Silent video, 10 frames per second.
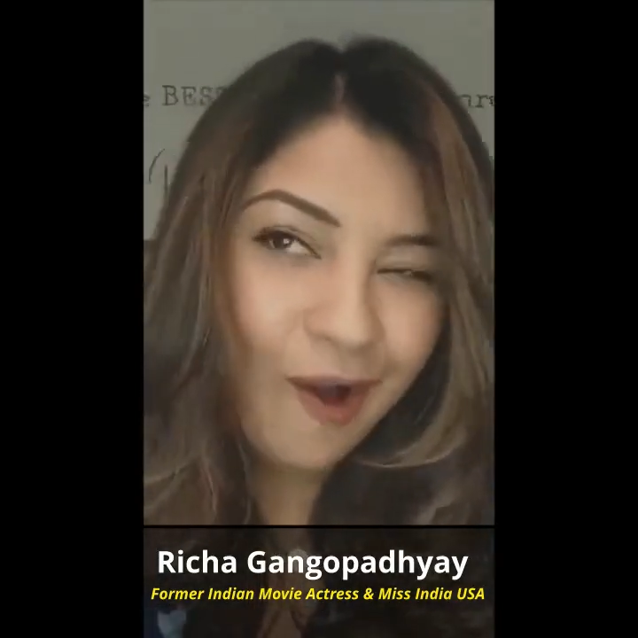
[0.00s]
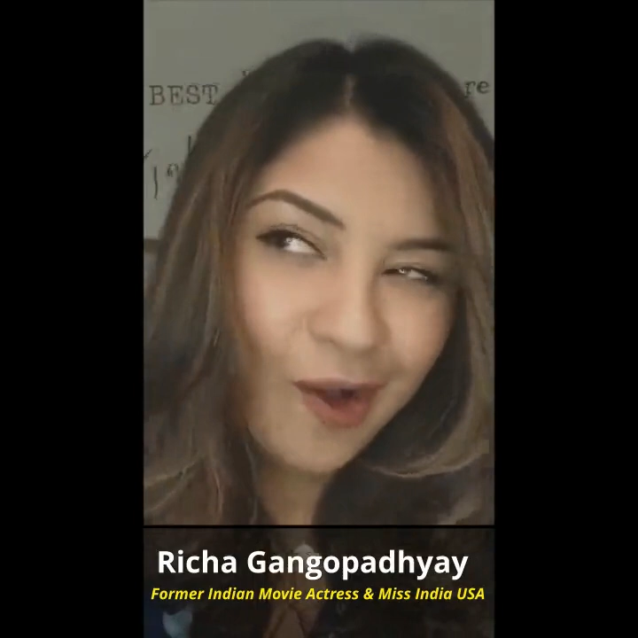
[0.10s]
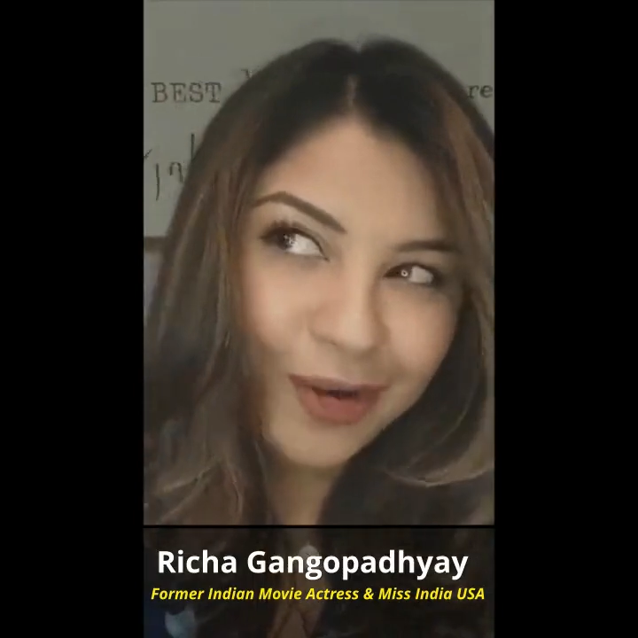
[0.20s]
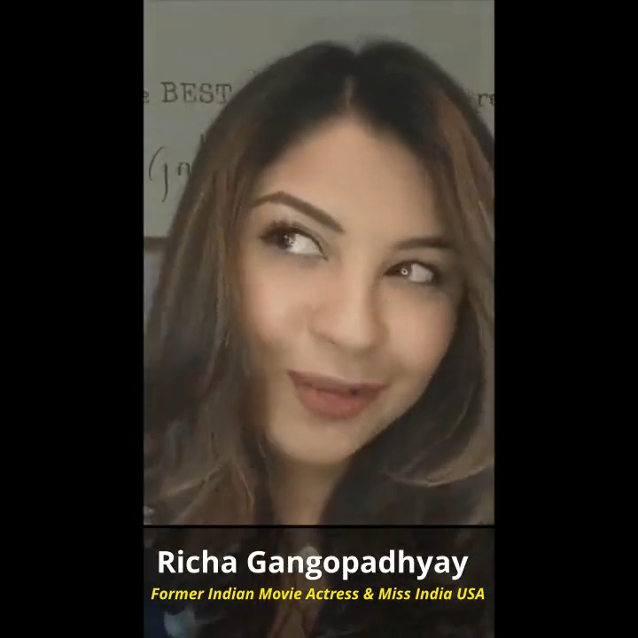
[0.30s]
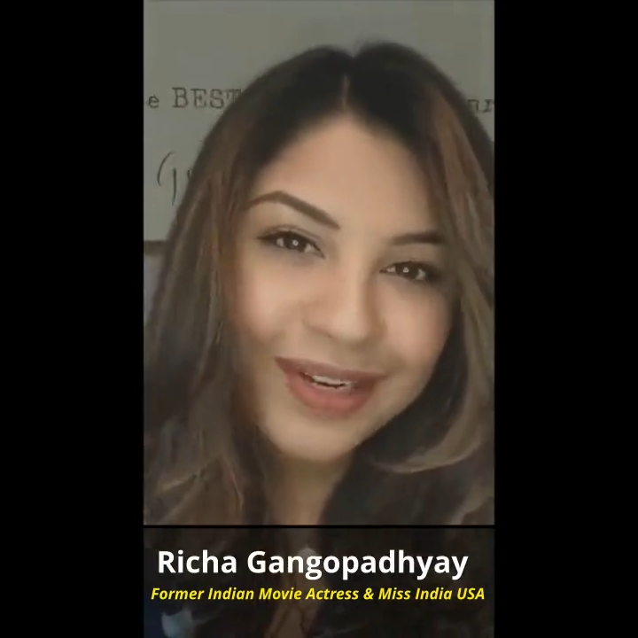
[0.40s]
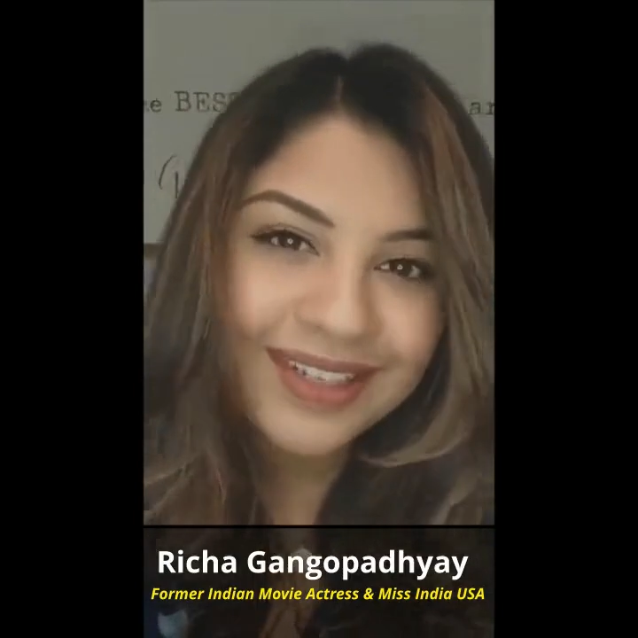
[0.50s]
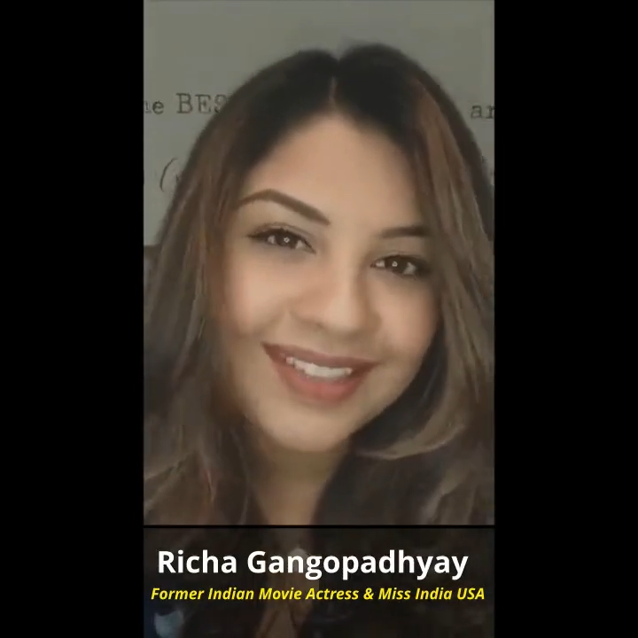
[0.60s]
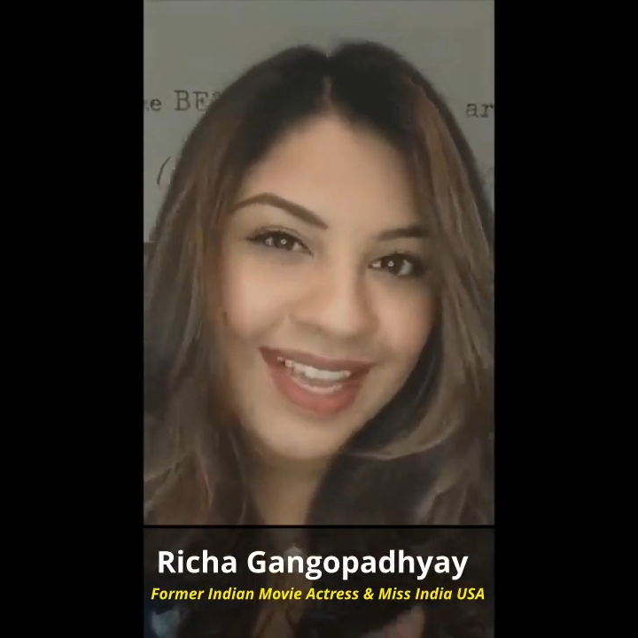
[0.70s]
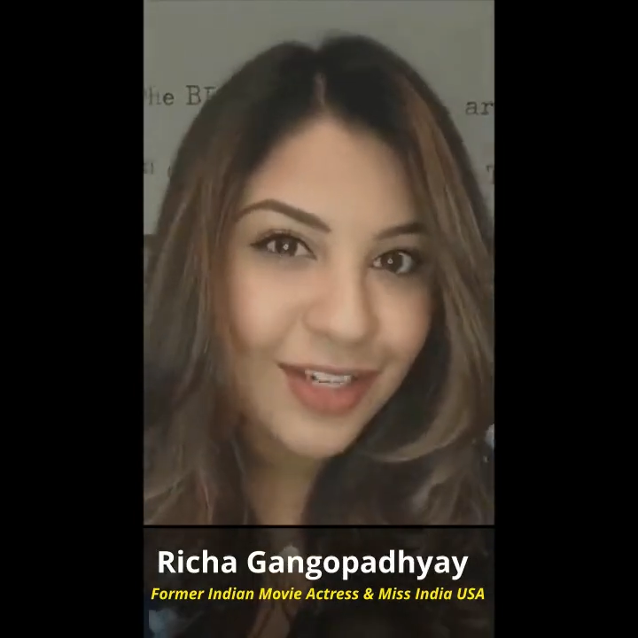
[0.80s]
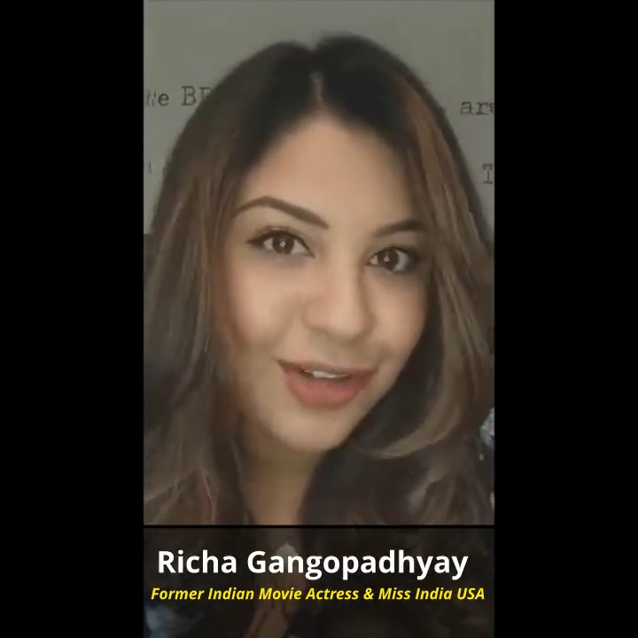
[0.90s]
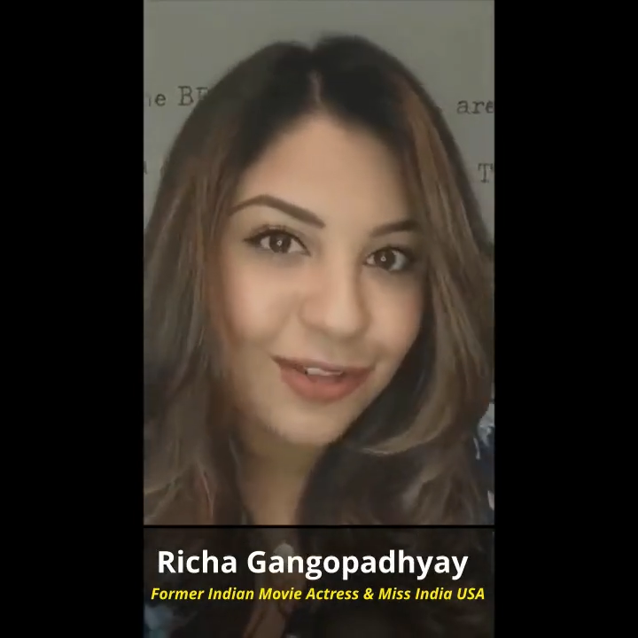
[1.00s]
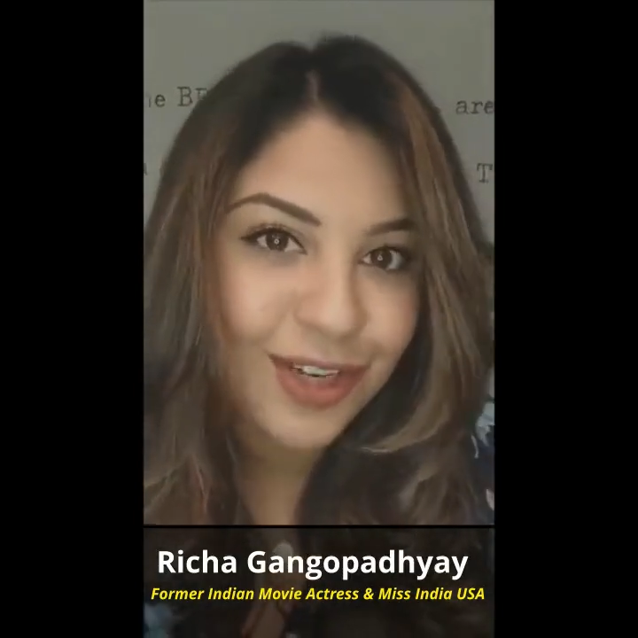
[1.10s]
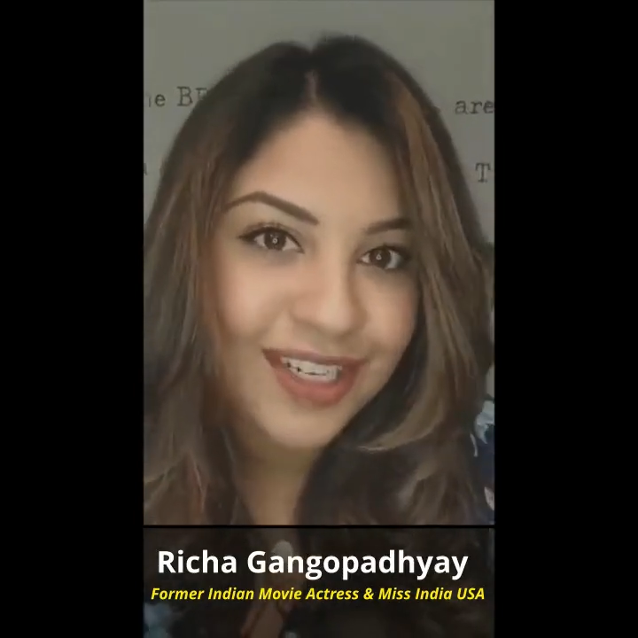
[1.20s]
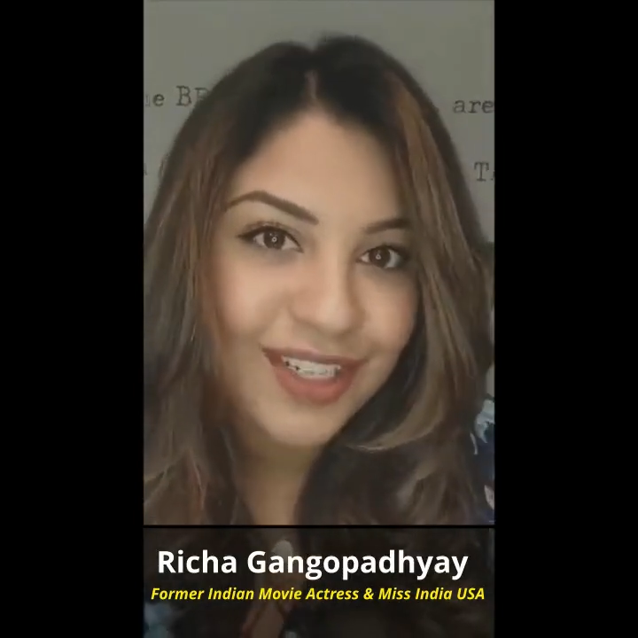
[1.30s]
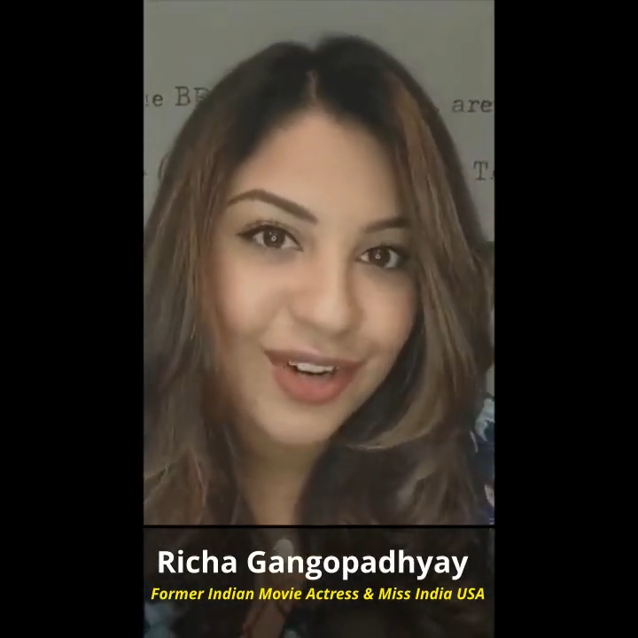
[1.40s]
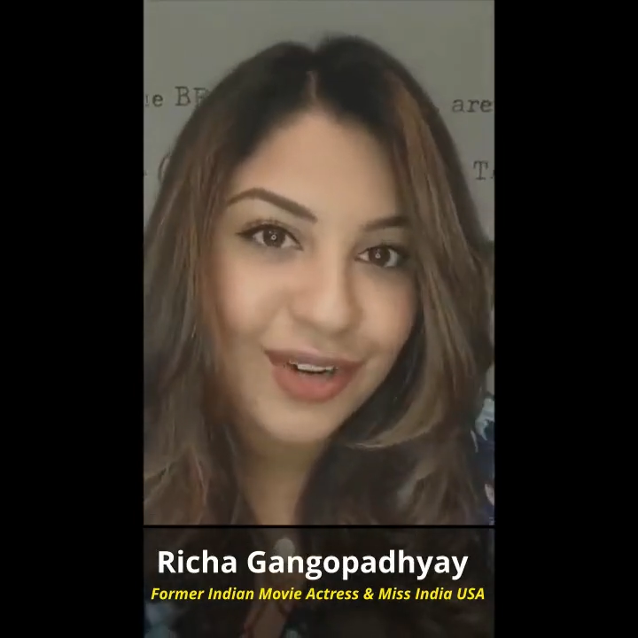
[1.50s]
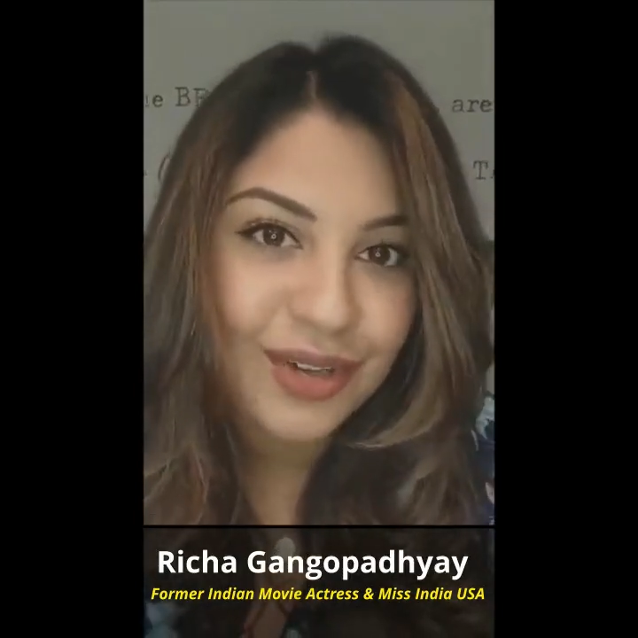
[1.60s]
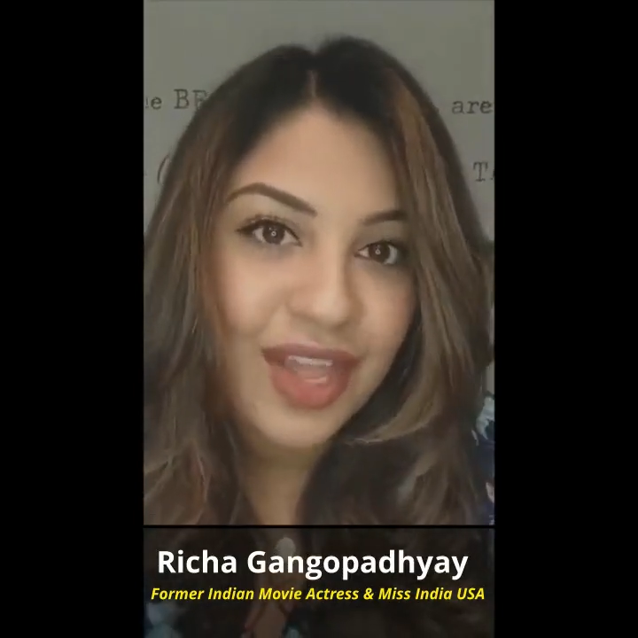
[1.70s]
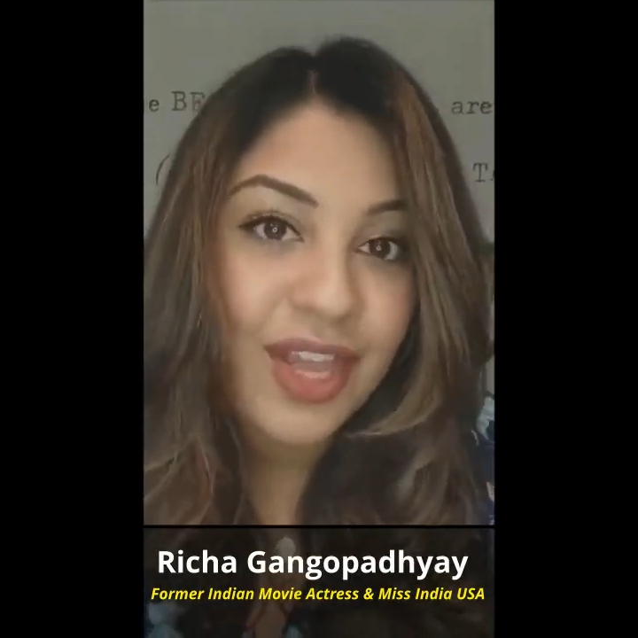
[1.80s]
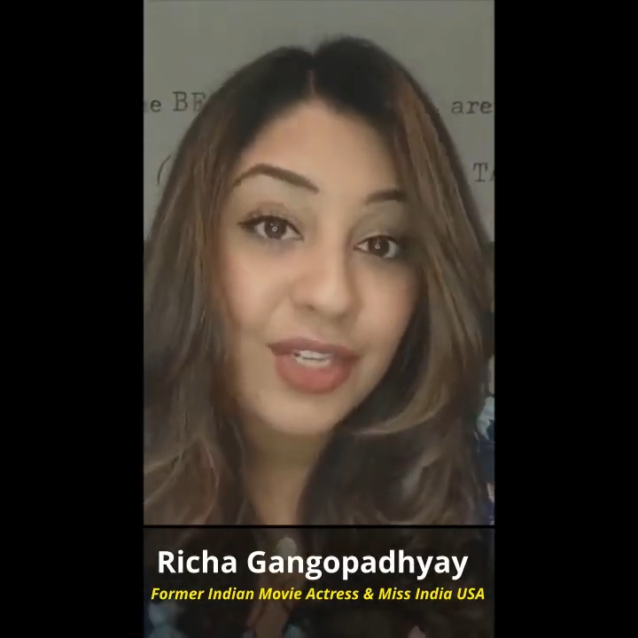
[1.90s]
awkward, introverted girl